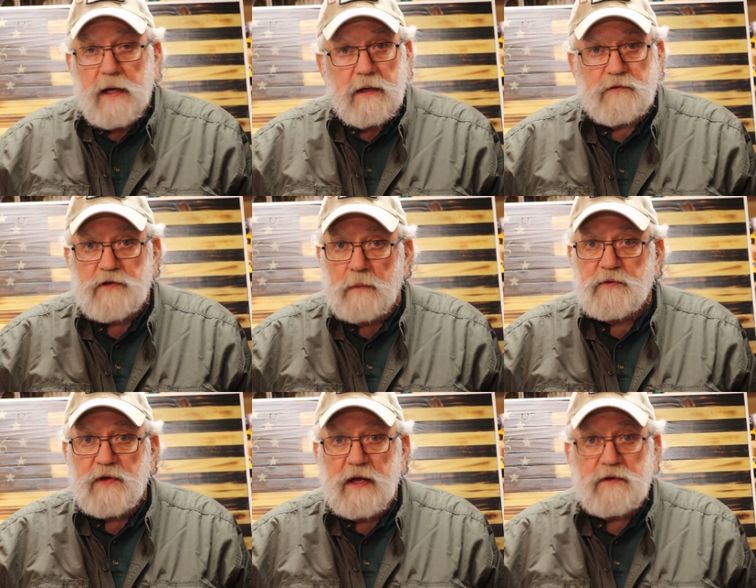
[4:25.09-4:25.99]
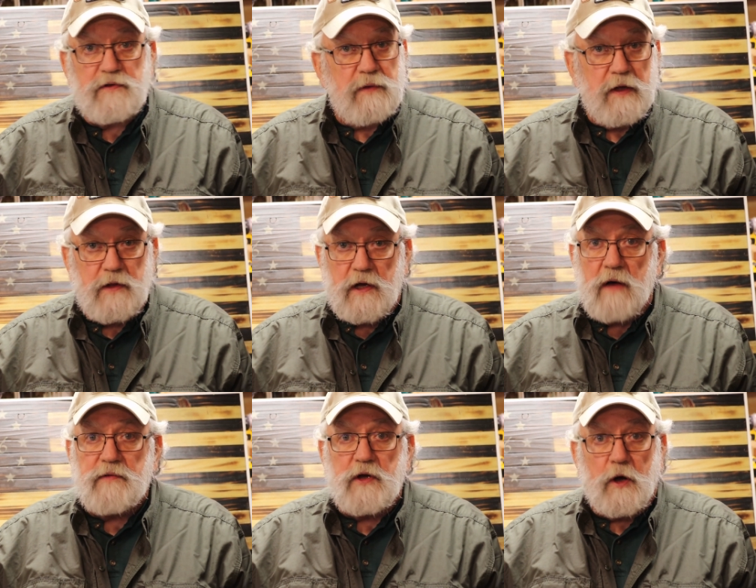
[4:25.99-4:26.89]
In some states, the
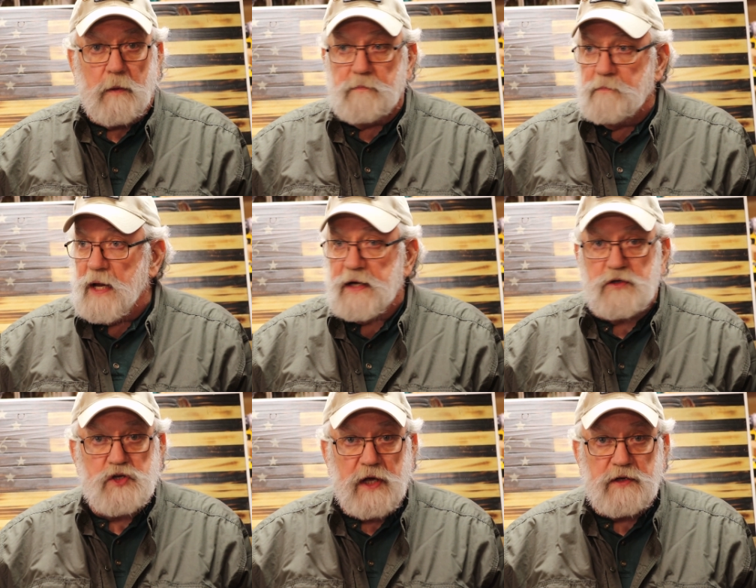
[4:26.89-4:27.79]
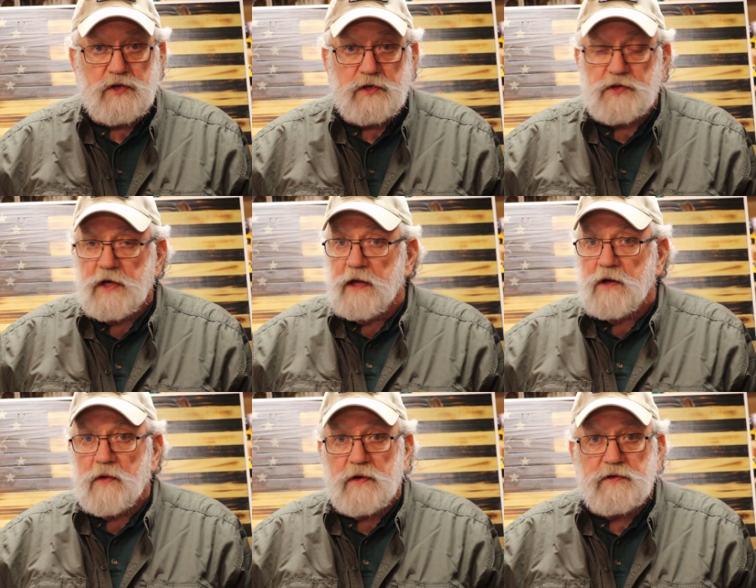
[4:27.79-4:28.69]
governor made changes. In
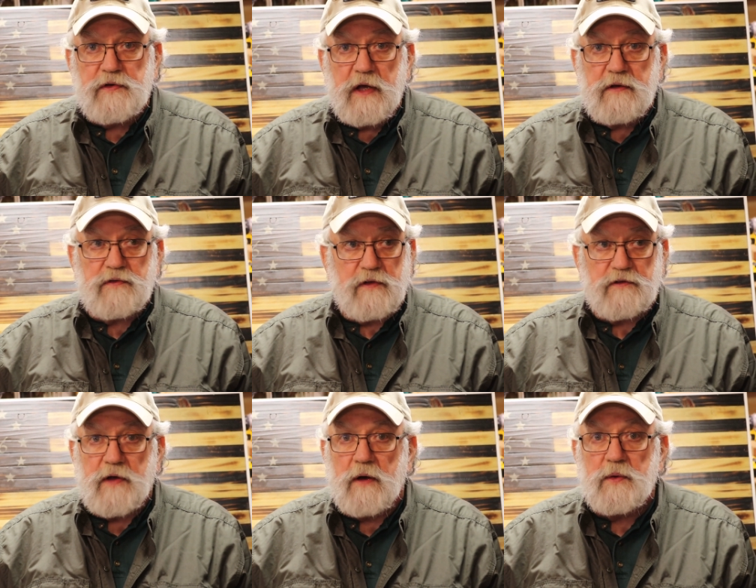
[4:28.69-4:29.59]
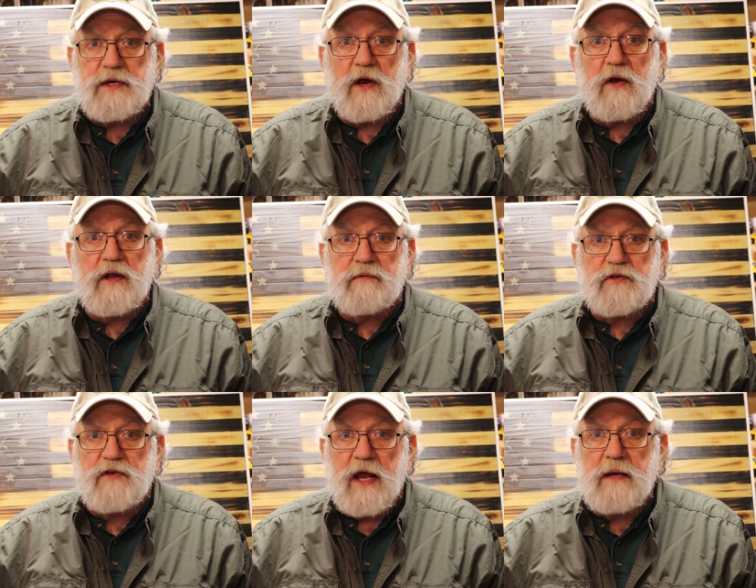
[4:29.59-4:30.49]
other states, the secretary of
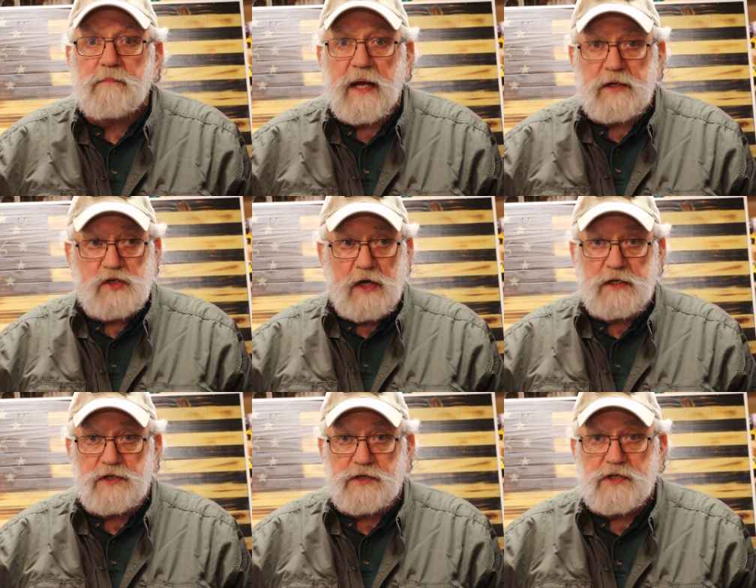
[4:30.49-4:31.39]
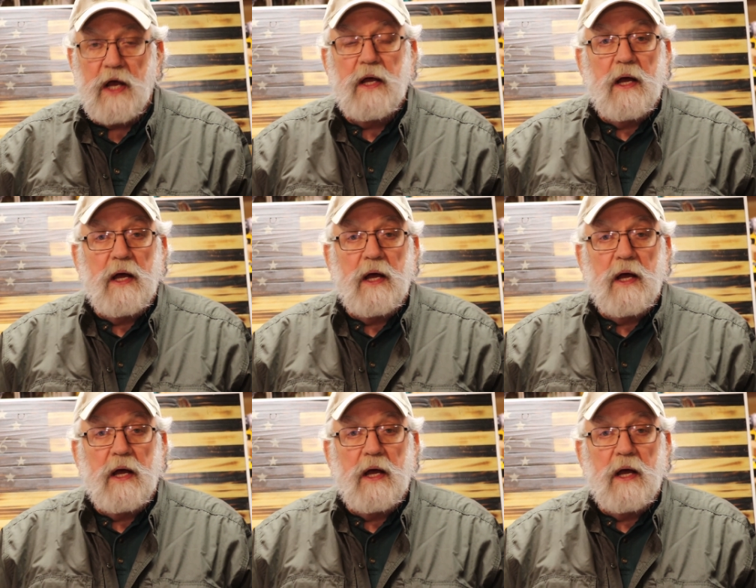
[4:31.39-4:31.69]
state made changes.